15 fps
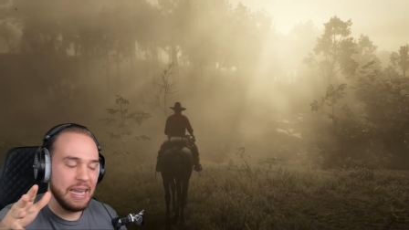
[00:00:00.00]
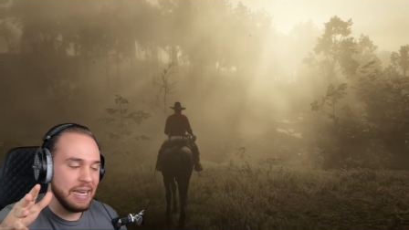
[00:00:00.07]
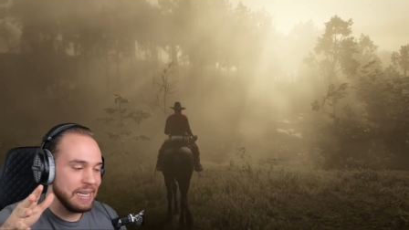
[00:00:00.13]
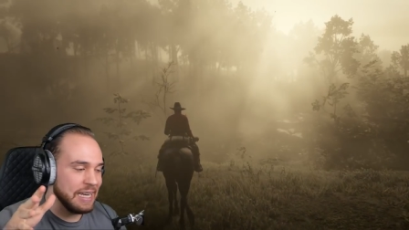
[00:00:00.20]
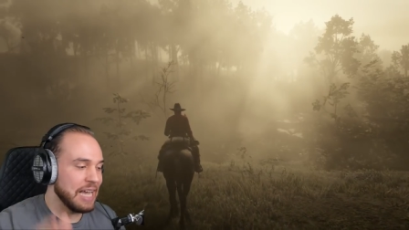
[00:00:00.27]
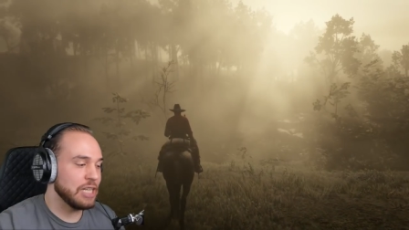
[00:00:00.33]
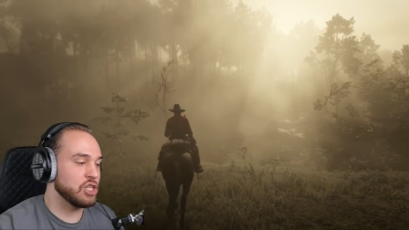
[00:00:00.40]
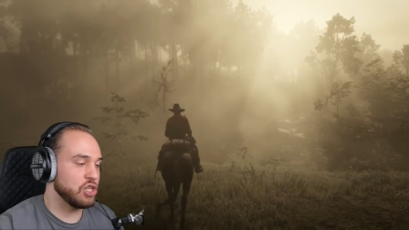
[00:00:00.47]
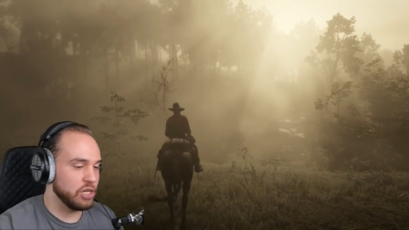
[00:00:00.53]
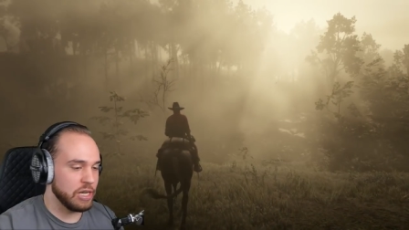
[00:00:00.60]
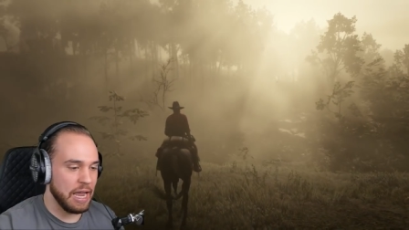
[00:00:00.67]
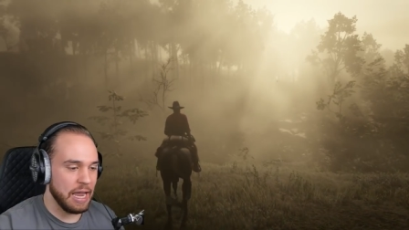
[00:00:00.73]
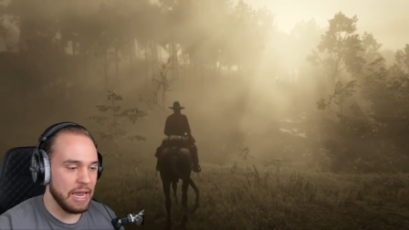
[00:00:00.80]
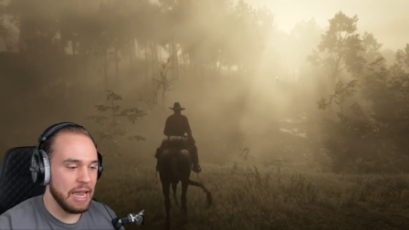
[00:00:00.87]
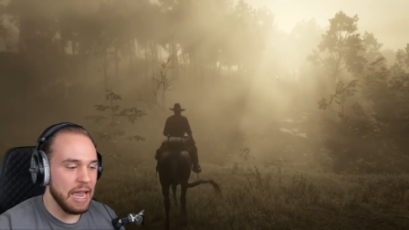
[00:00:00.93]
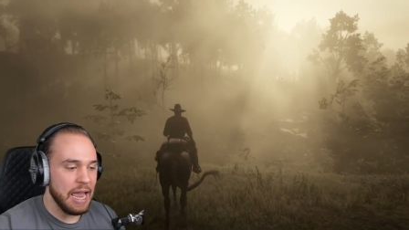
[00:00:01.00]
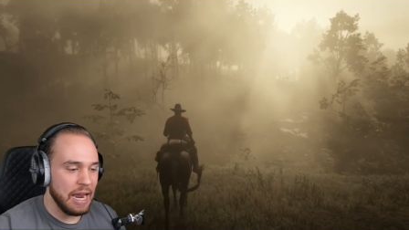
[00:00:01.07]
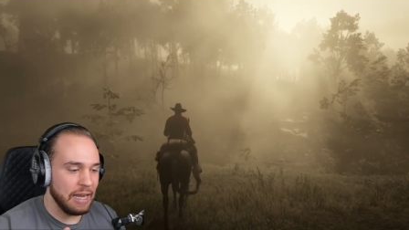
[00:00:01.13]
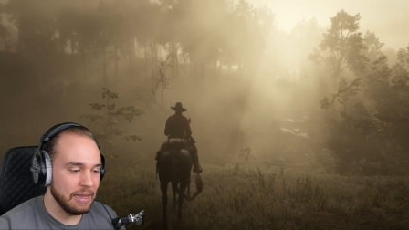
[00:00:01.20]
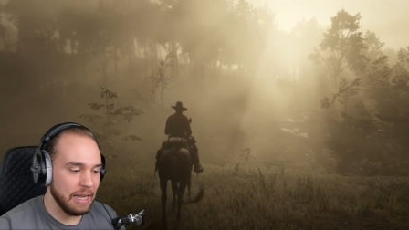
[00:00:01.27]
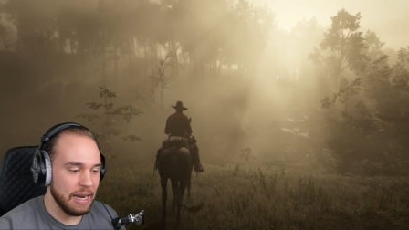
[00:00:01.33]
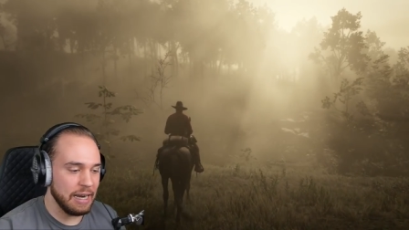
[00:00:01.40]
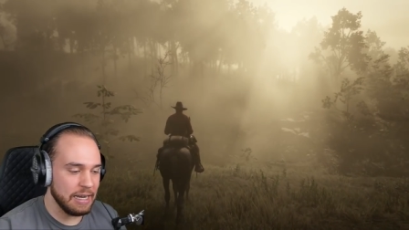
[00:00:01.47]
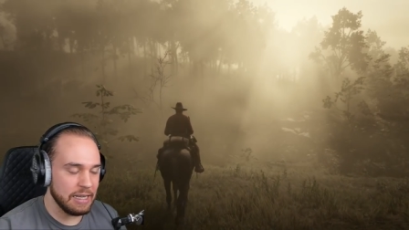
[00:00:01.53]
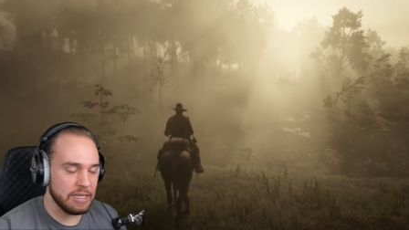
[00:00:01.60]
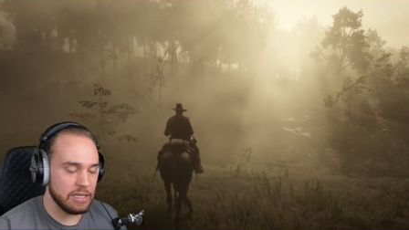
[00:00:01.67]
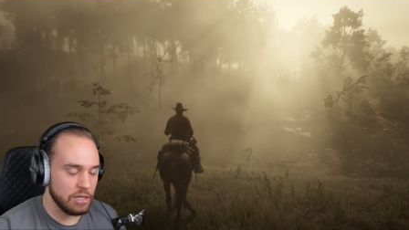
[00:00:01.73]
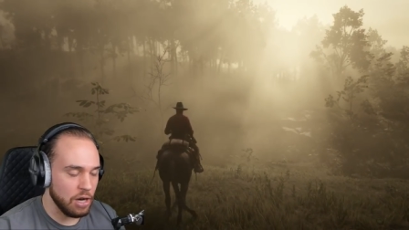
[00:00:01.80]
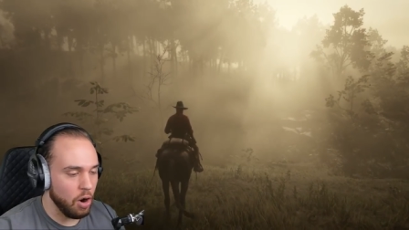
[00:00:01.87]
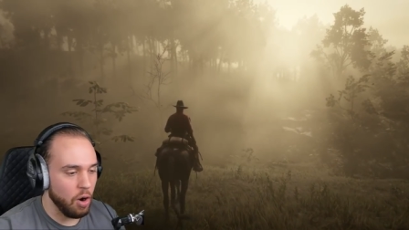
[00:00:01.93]
yesterday and letting
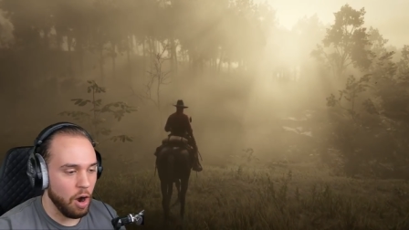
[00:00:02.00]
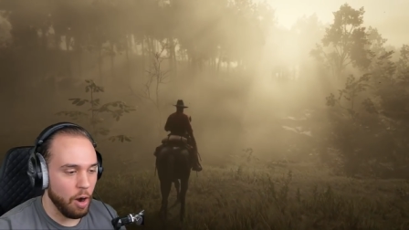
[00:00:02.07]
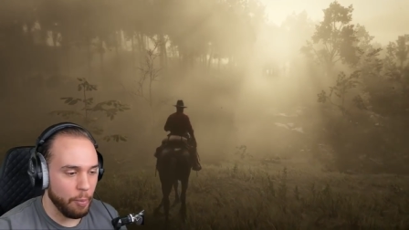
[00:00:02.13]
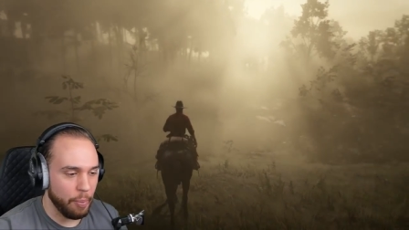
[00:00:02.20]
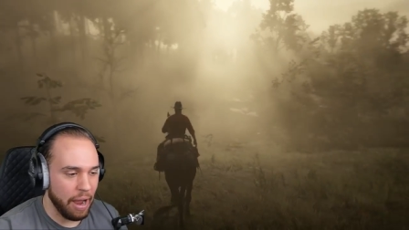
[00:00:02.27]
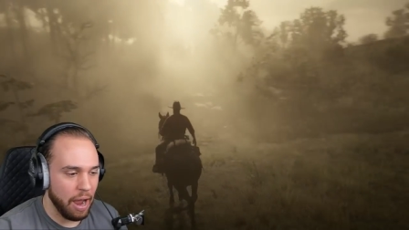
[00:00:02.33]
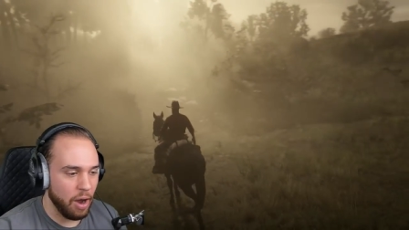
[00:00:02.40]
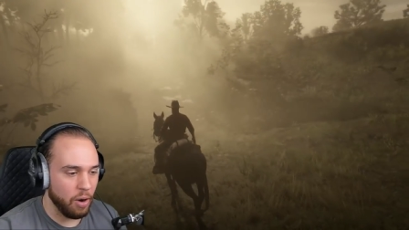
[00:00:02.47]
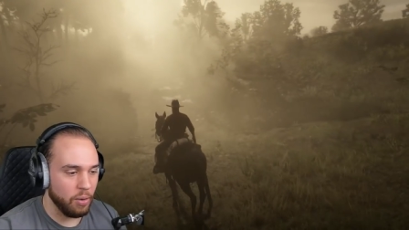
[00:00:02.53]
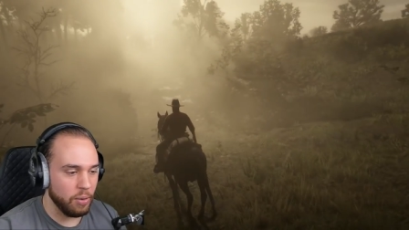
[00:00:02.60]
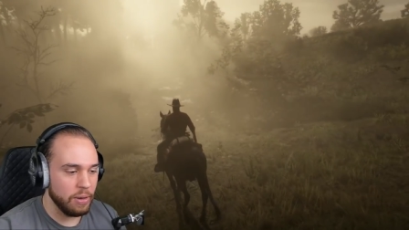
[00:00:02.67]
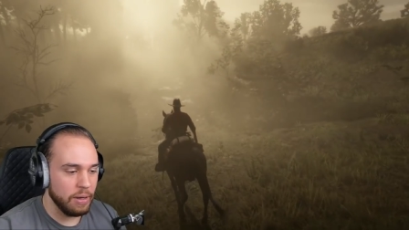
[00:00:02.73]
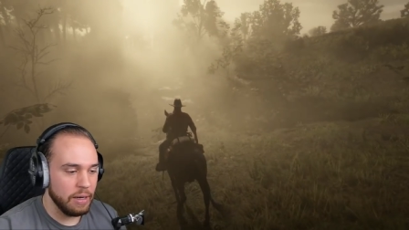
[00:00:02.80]
us know about